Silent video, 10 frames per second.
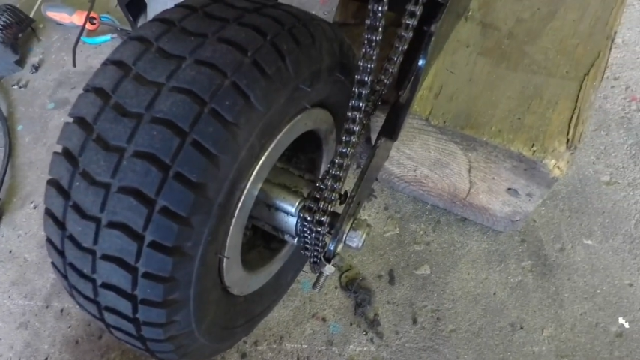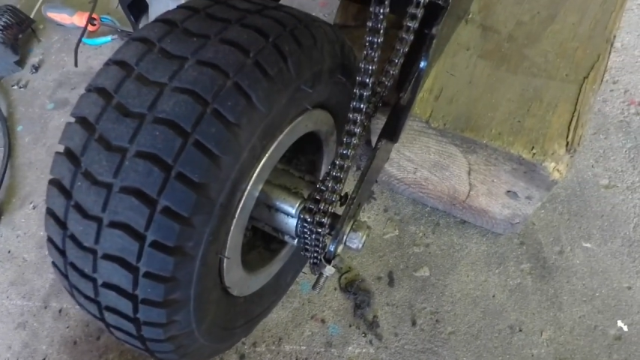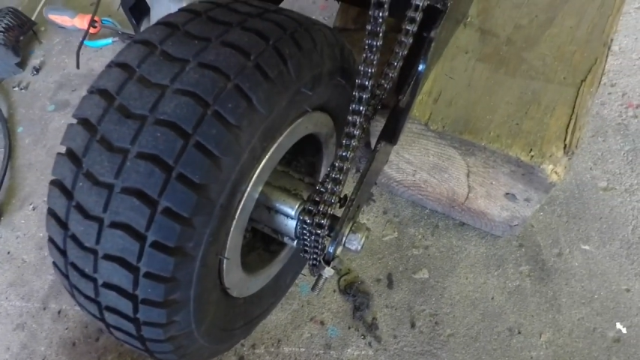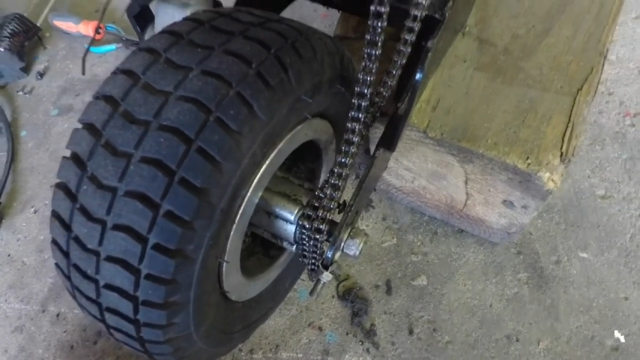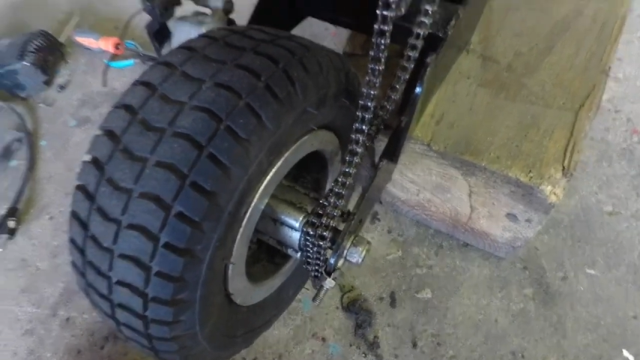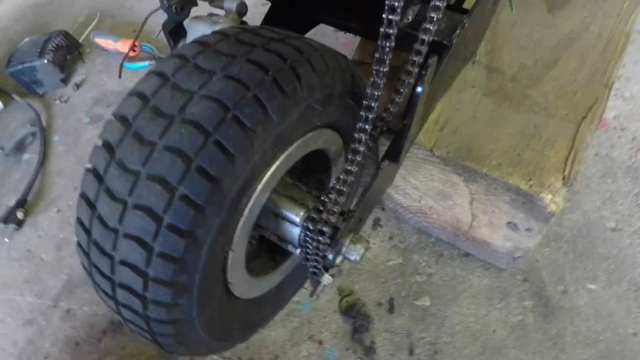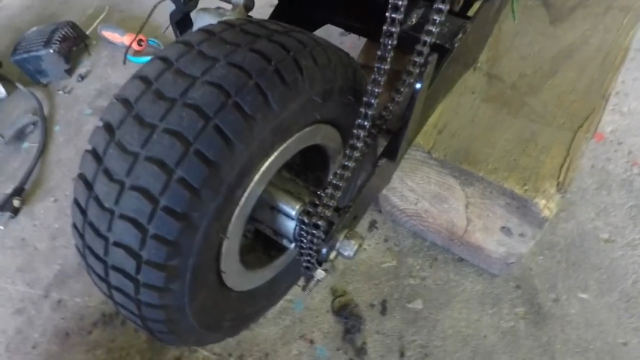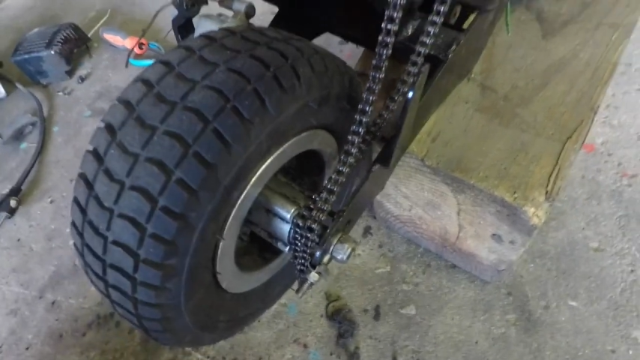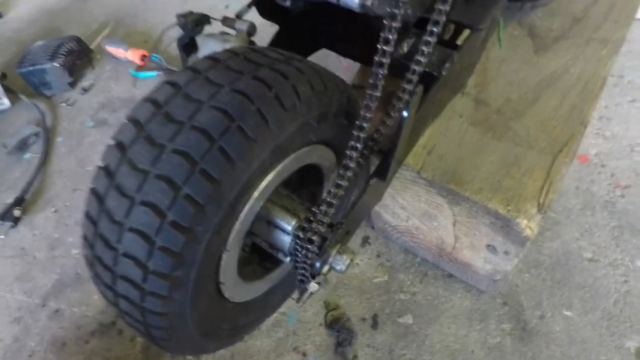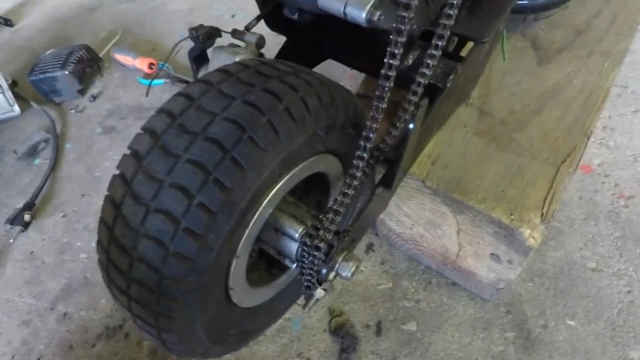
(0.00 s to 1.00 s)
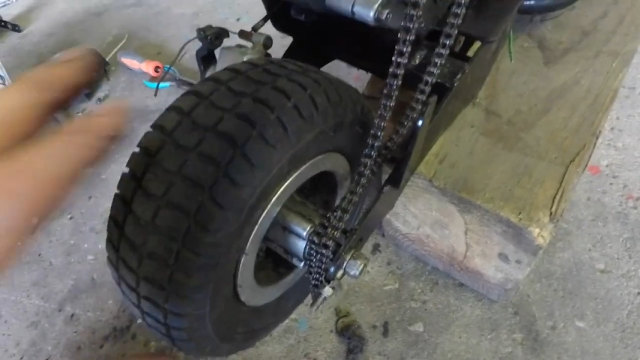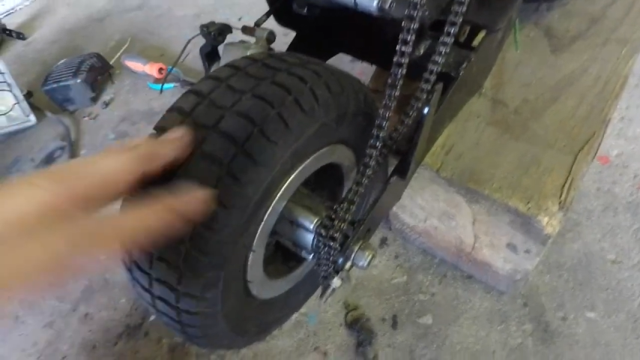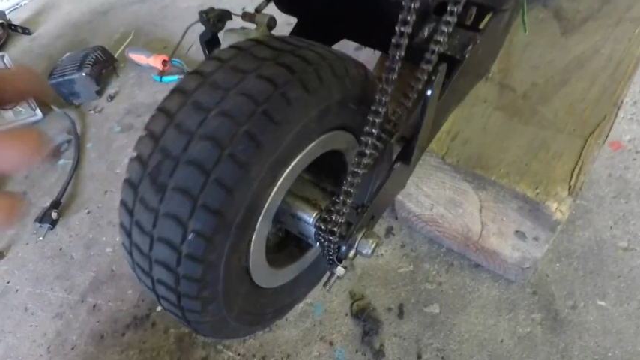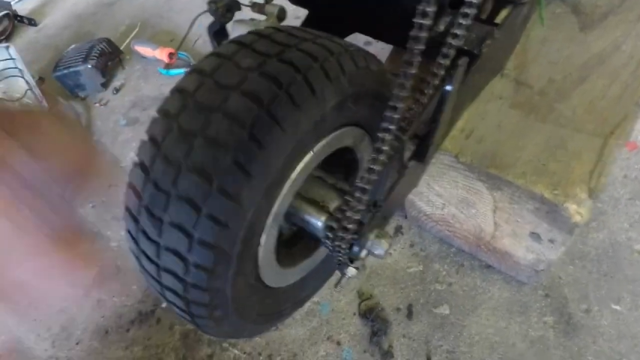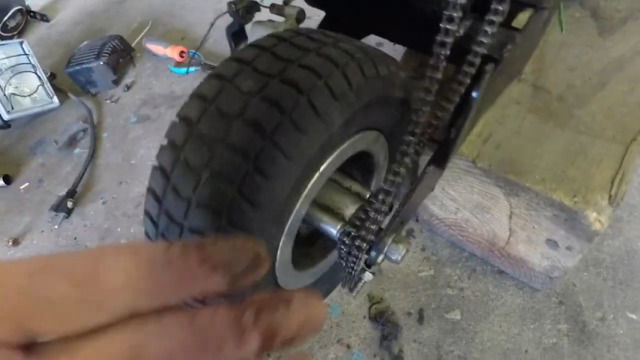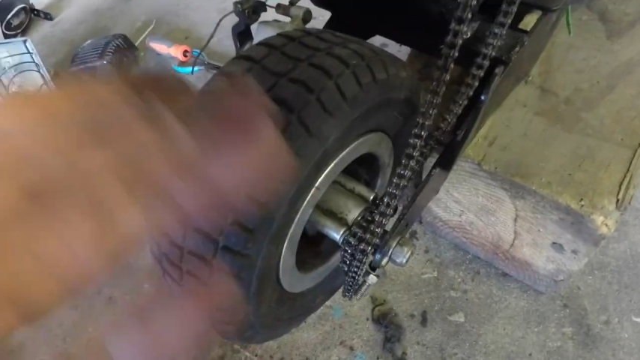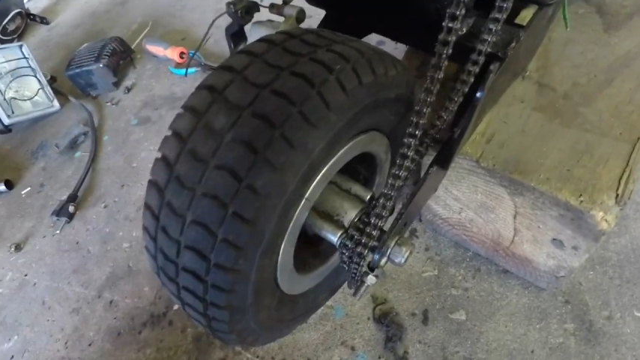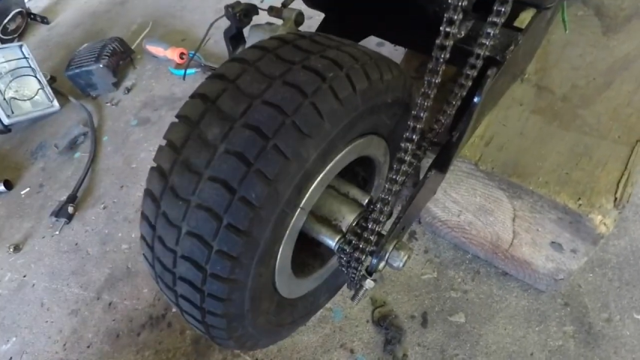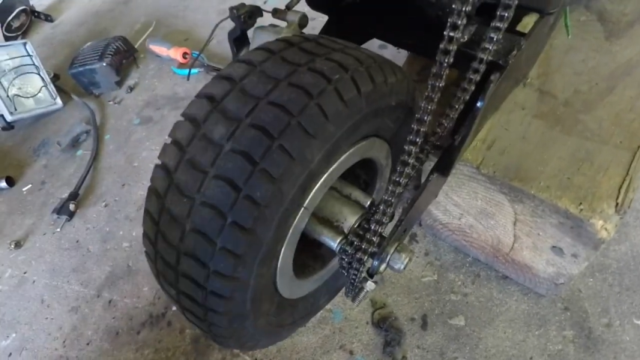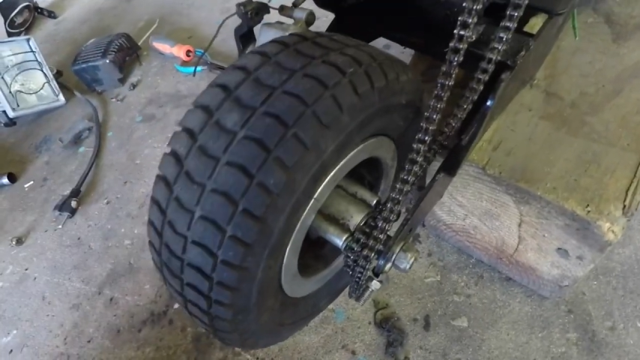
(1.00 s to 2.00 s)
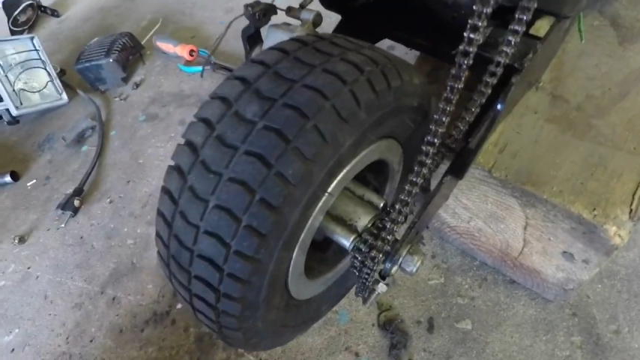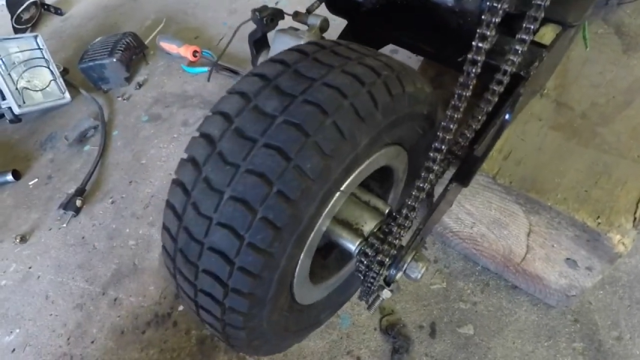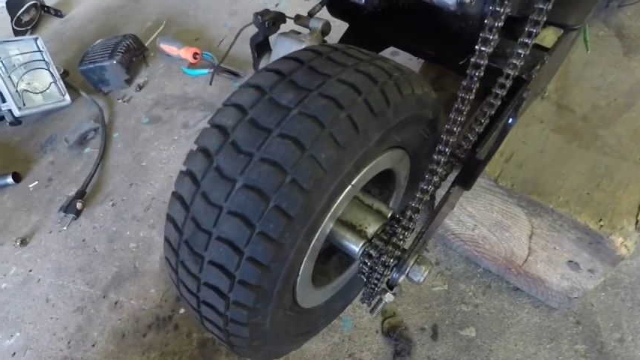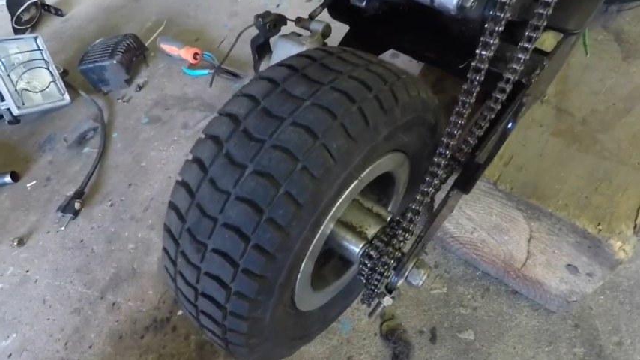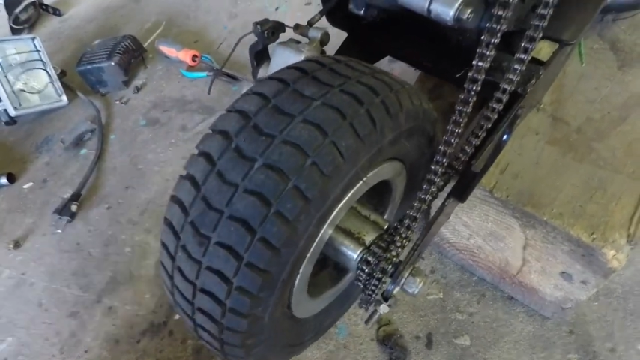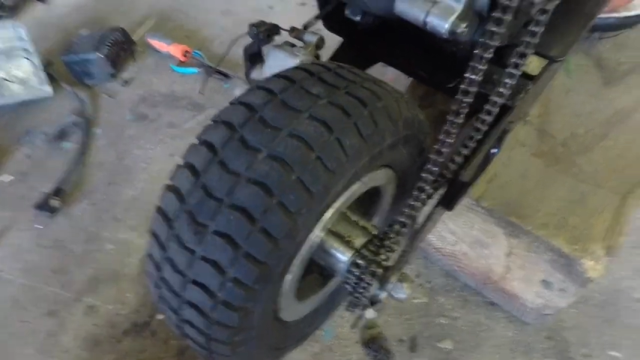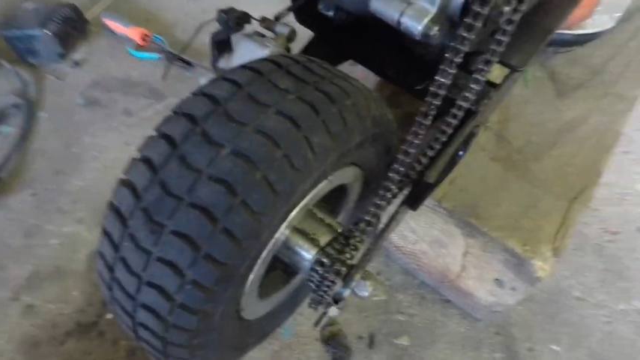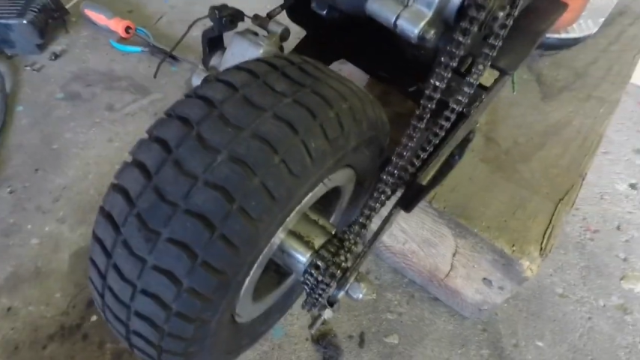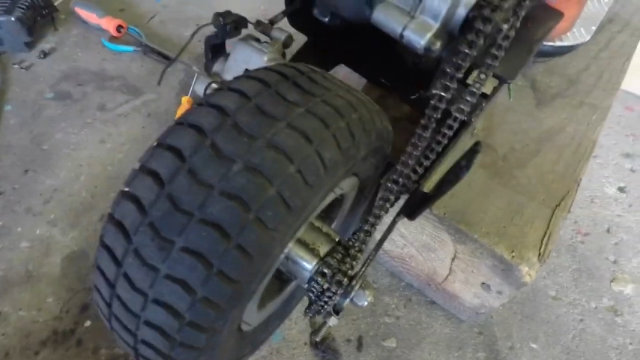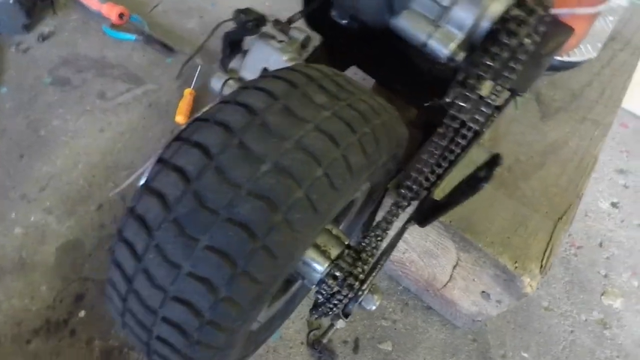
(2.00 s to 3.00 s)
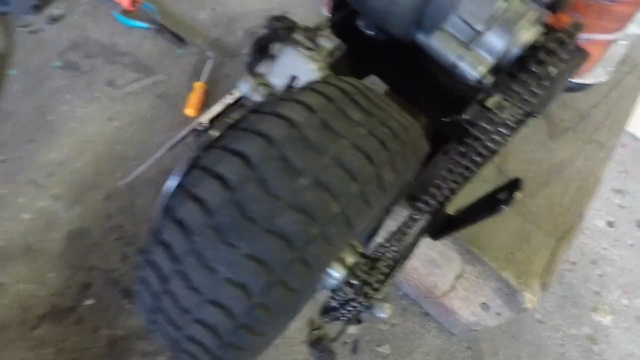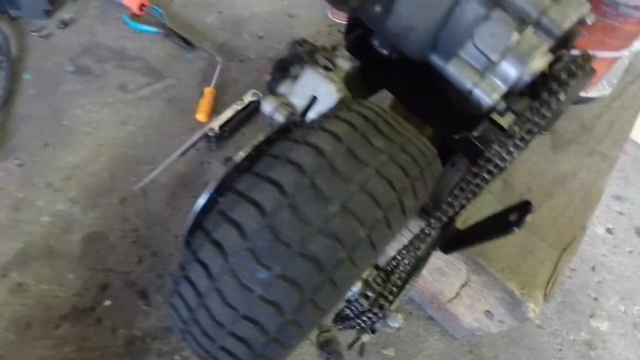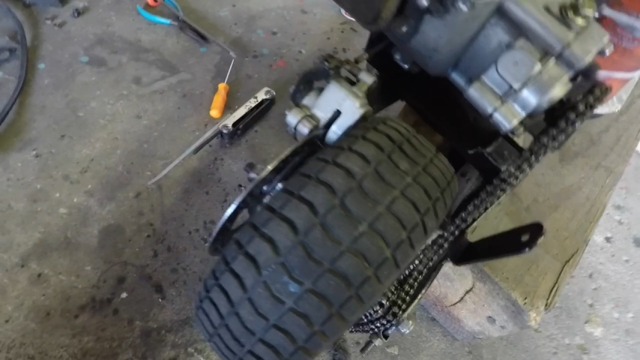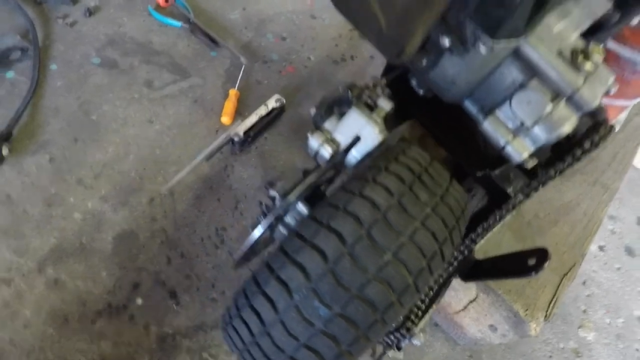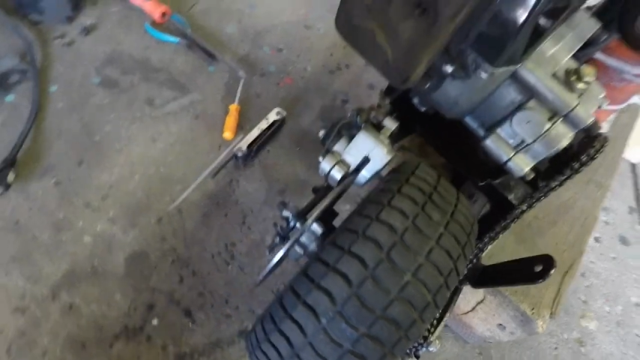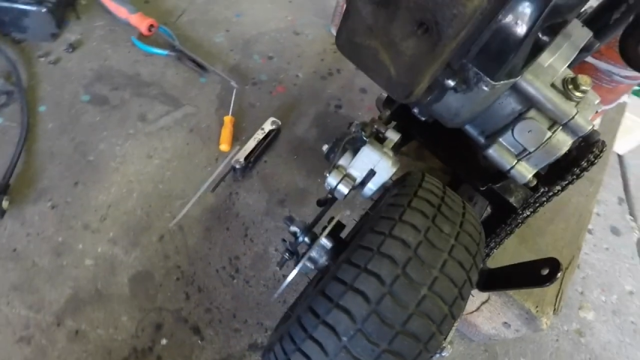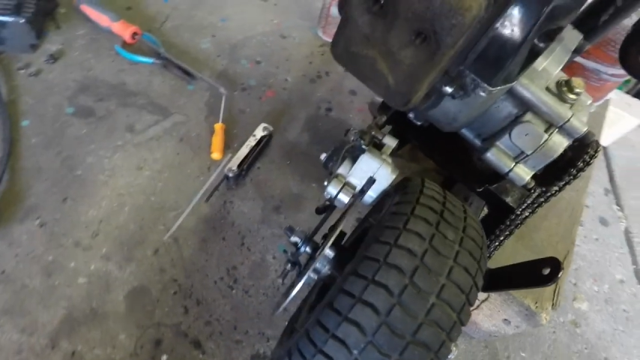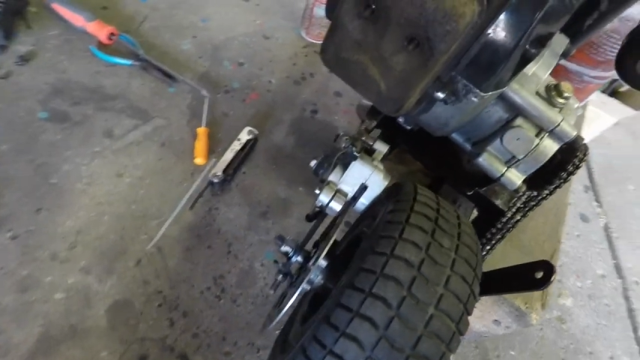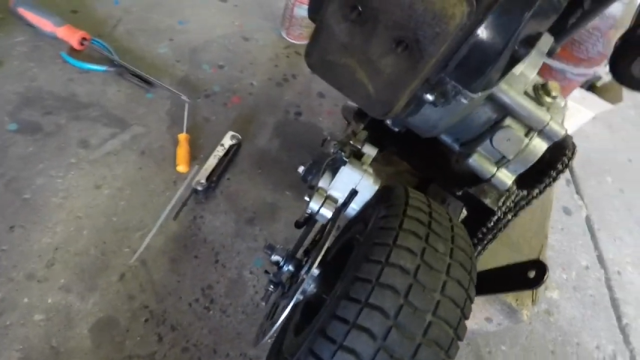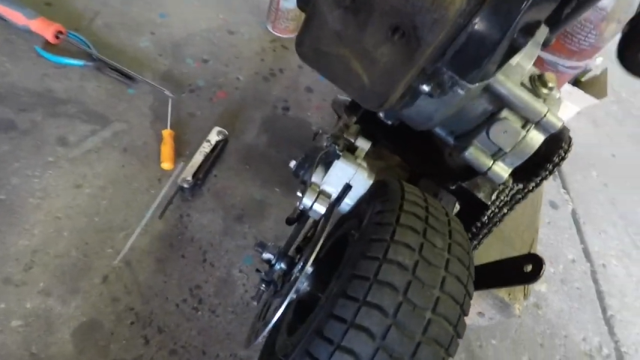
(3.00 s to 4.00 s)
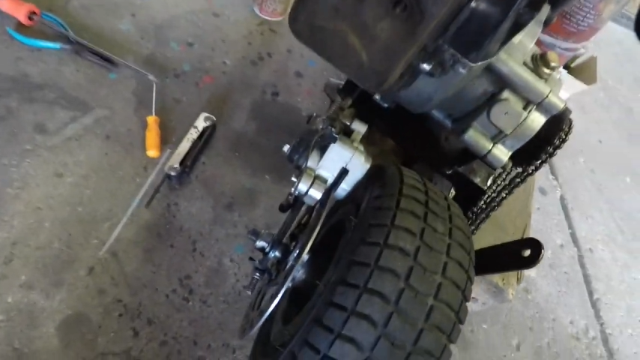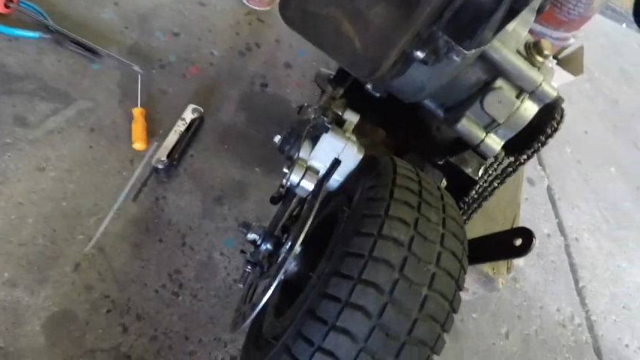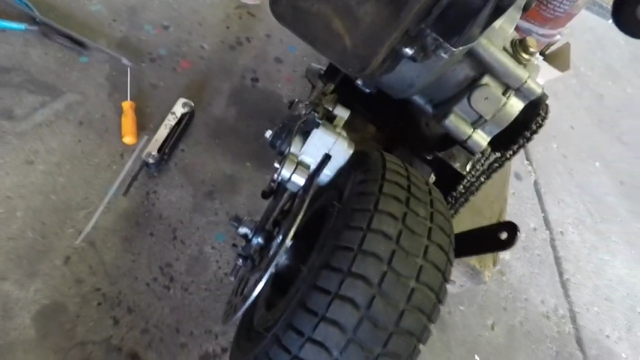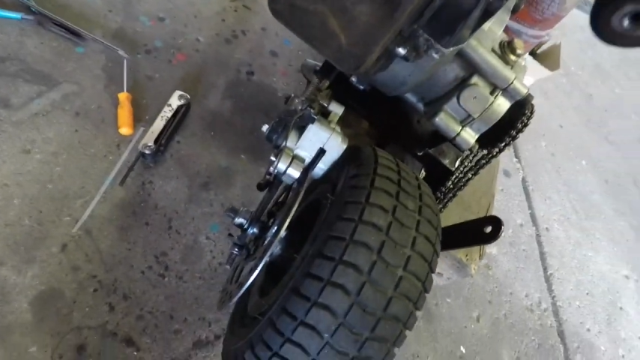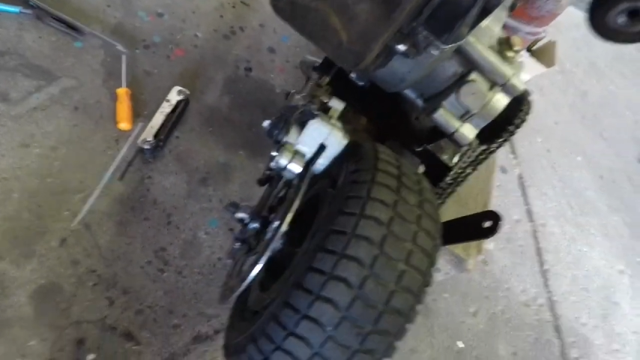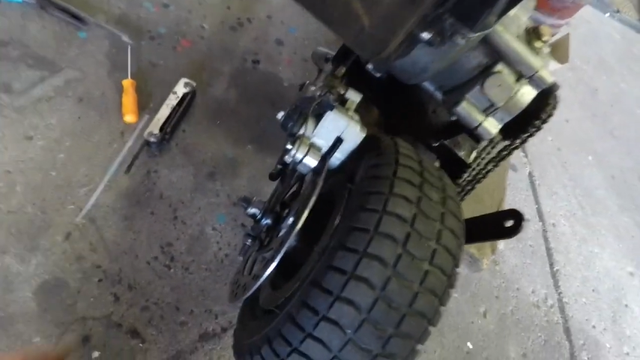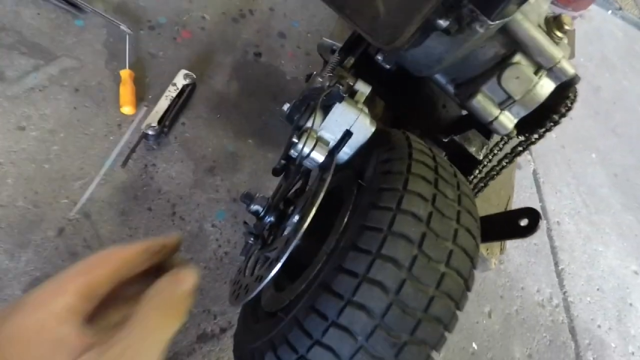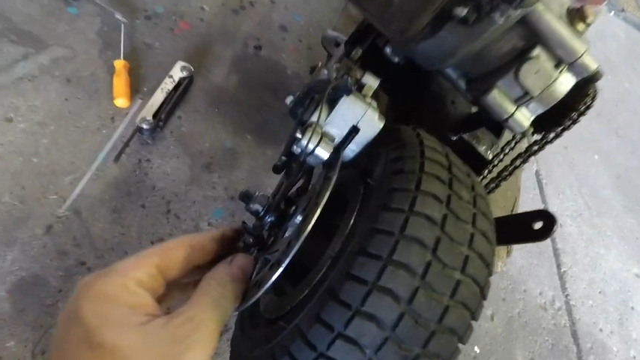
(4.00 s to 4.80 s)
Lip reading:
Nobody's mouth can be seen.